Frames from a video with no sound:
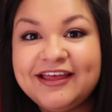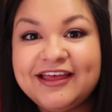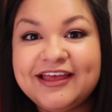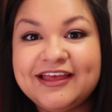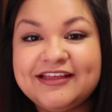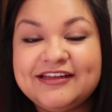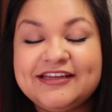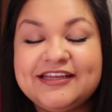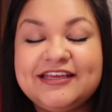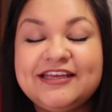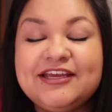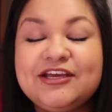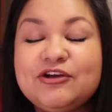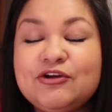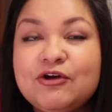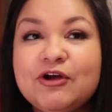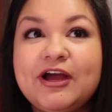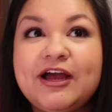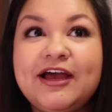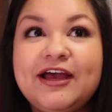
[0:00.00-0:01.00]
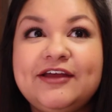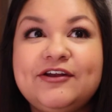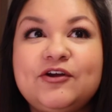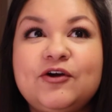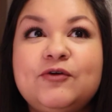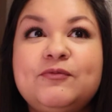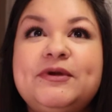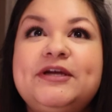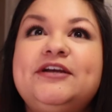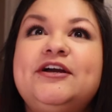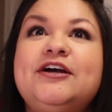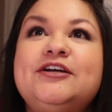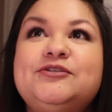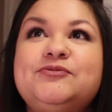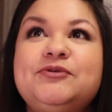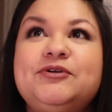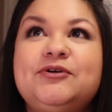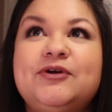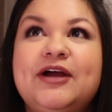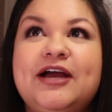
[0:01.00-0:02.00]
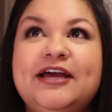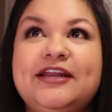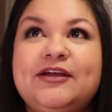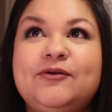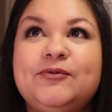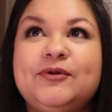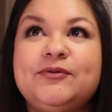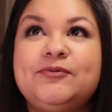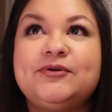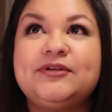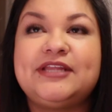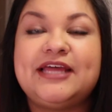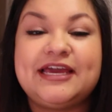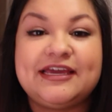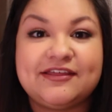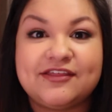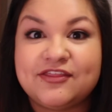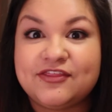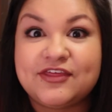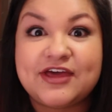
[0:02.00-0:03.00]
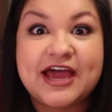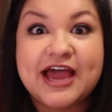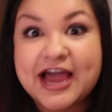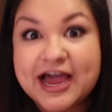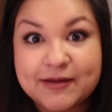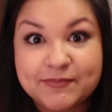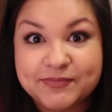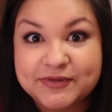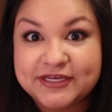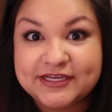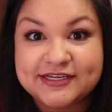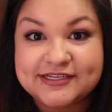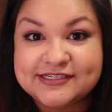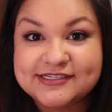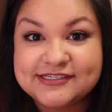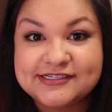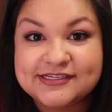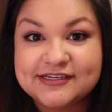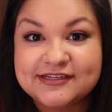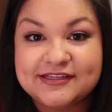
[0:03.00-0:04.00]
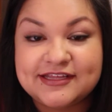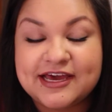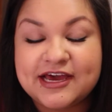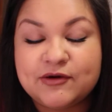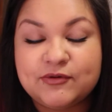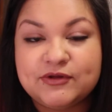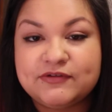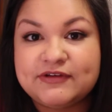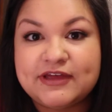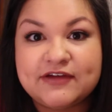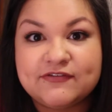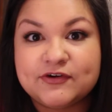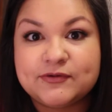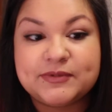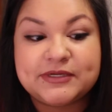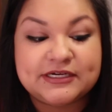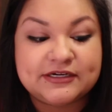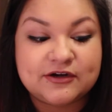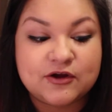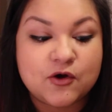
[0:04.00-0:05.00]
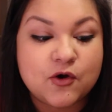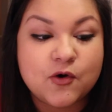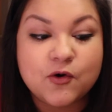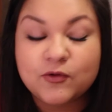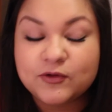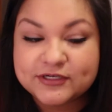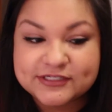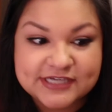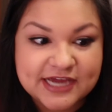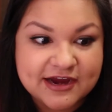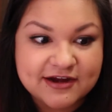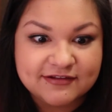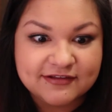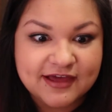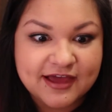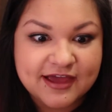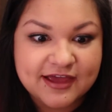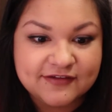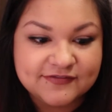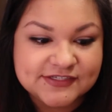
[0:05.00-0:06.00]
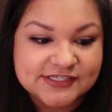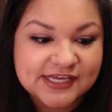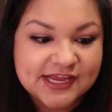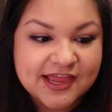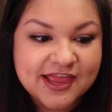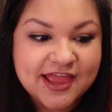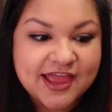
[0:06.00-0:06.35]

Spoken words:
And he cried. Oh my gosh, we cried, and we were the happiest that we've ever been in our whole entire lives.